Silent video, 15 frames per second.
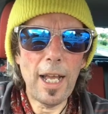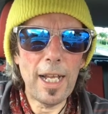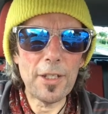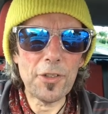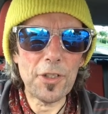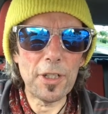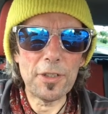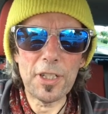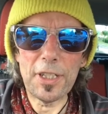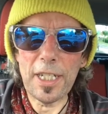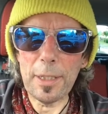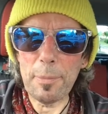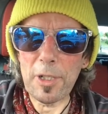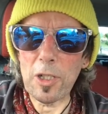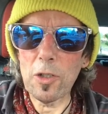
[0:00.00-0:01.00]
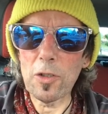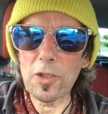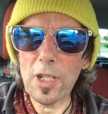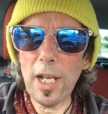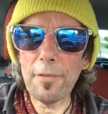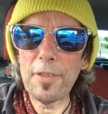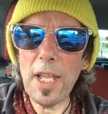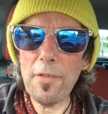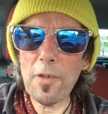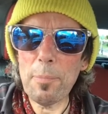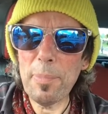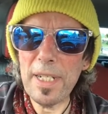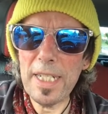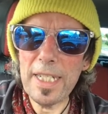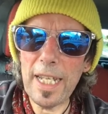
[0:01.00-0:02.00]
Asda today, because I've never
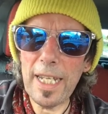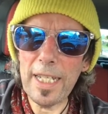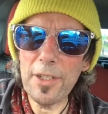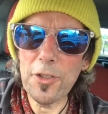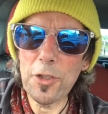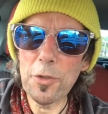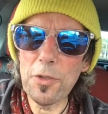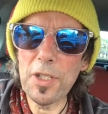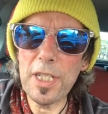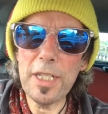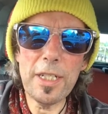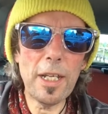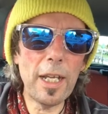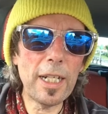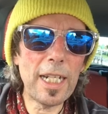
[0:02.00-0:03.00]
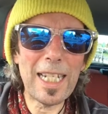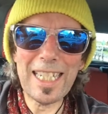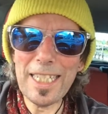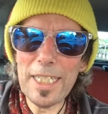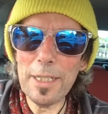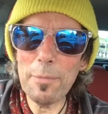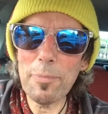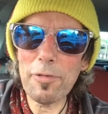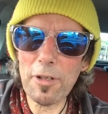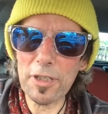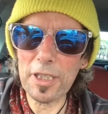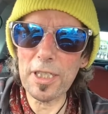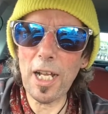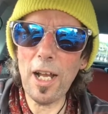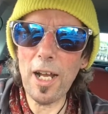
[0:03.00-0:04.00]
been into the cleaning
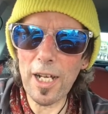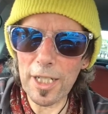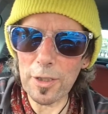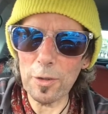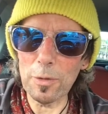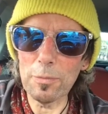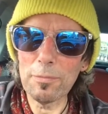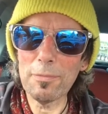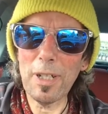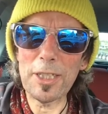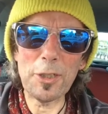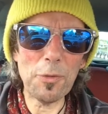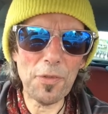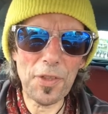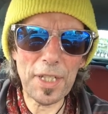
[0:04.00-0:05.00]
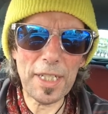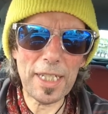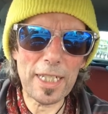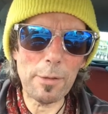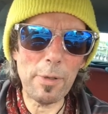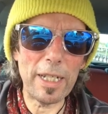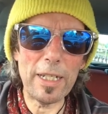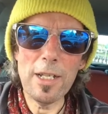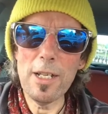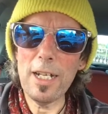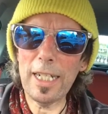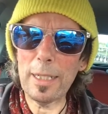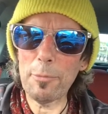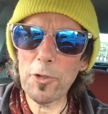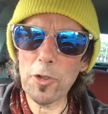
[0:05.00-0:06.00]
product aisle. I don't think anyway,
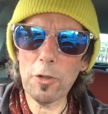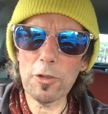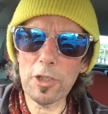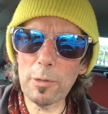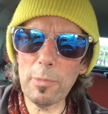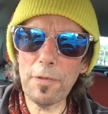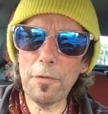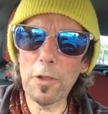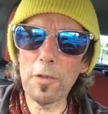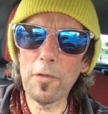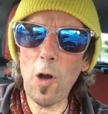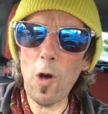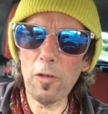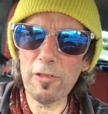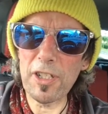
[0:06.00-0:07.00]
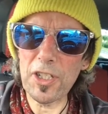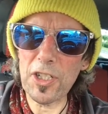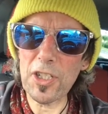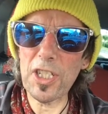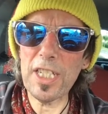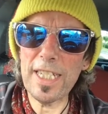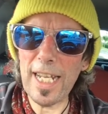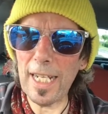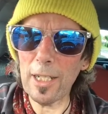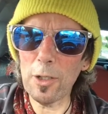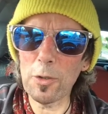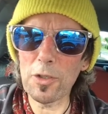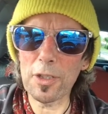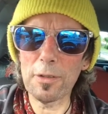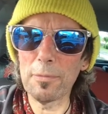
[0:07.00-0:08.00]
and I'm sure it's going to be full of oranges,
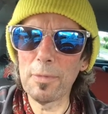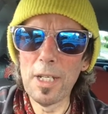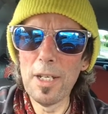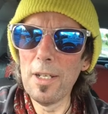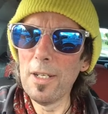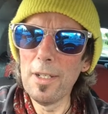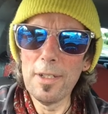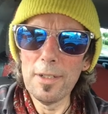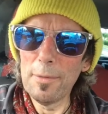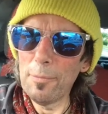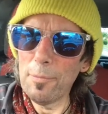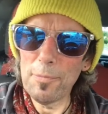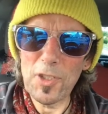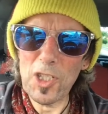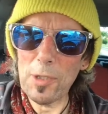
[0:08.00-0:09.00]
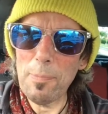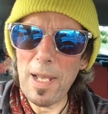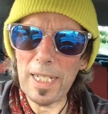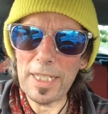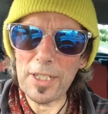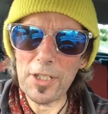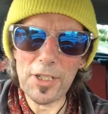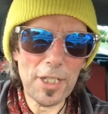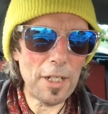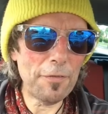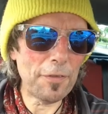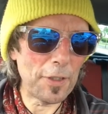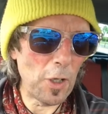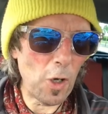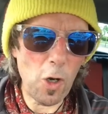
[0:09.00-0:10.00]
yellows, and smelly
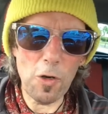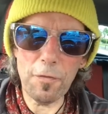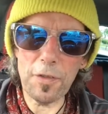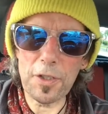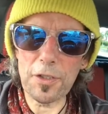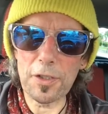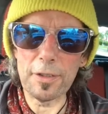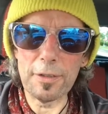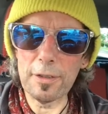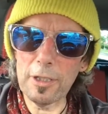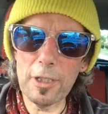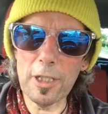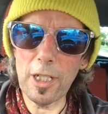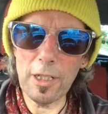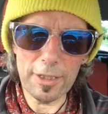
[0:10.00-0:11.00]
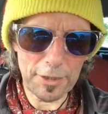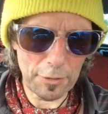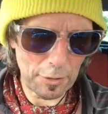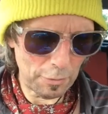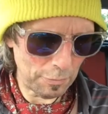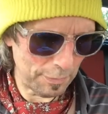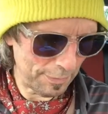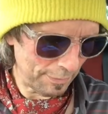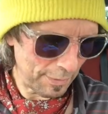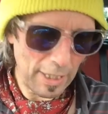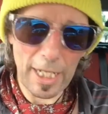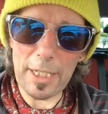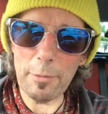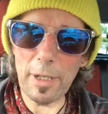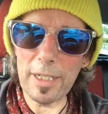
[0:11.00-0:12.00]
stuff and offers, and oh, I don't know.
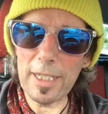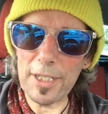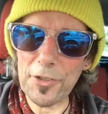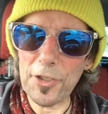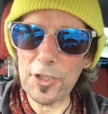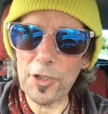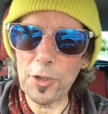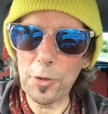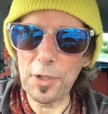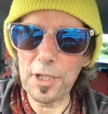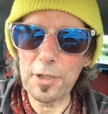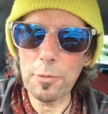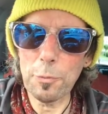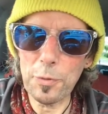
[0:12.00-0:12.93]
Anyway, let's just do this.